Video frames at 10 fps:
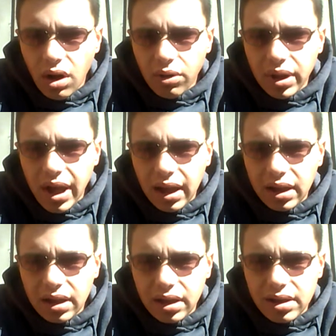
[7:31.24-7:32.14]
Our
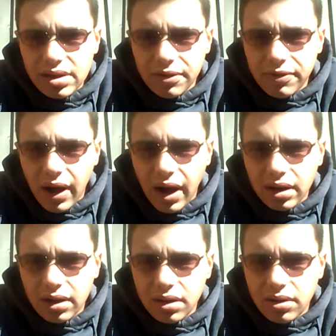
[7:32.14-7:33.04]
reality is
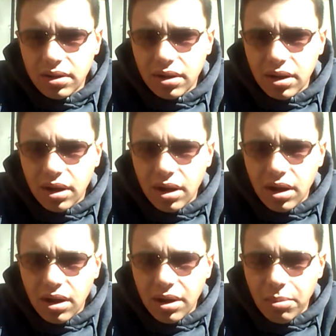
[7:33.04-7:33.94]
defined
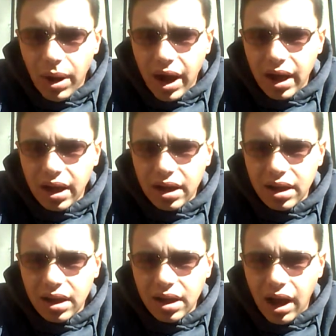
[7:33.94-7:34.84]
by
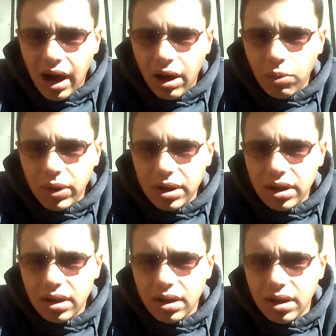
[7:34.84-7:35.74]
how
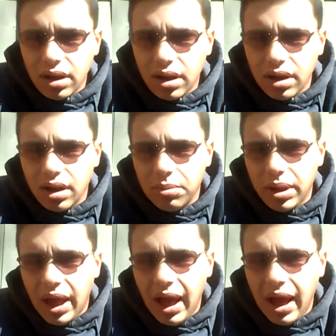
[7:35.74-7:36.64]
we
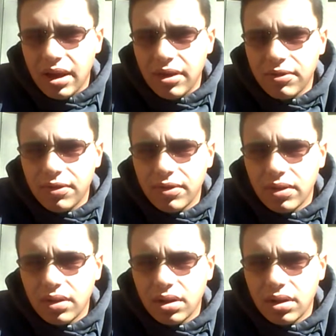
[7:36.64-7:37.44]
behave